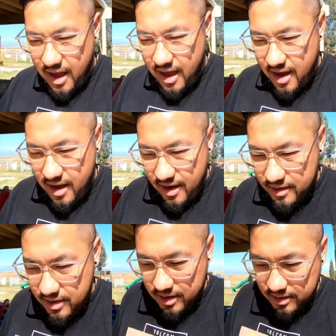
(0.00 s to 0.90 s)

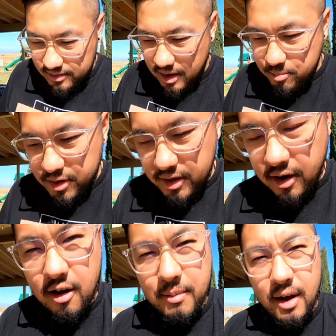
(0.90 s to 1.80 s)
And they put
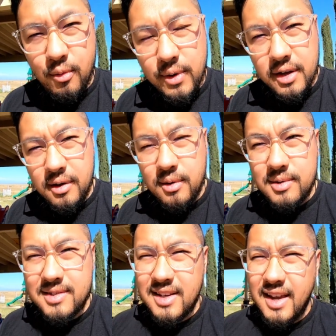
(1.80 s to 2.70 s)
on my
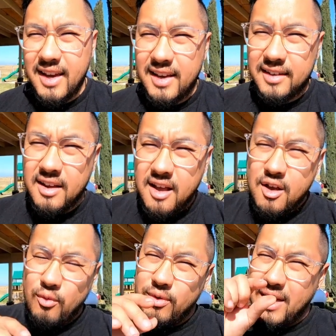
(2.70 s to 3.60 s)
wheels, and
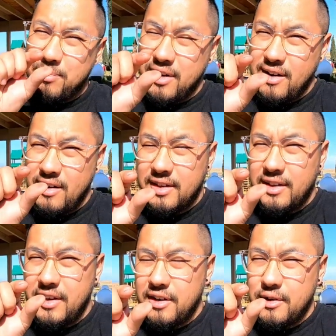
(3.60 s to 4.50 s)
when they put on the
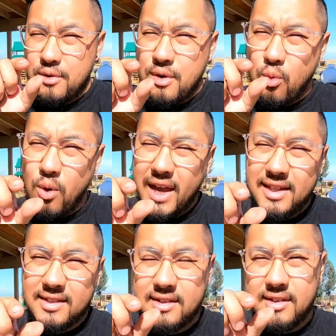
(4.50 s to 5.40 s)
little
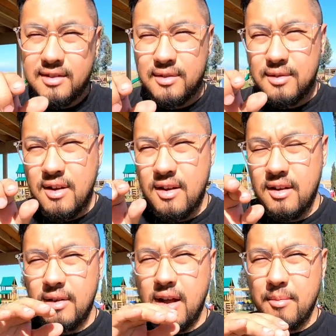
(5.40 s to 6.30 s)
weights to
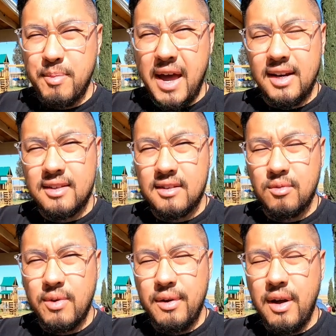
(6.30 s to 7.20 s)
balance the
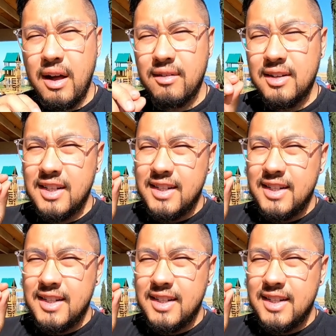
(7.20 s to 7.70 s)
wheel out,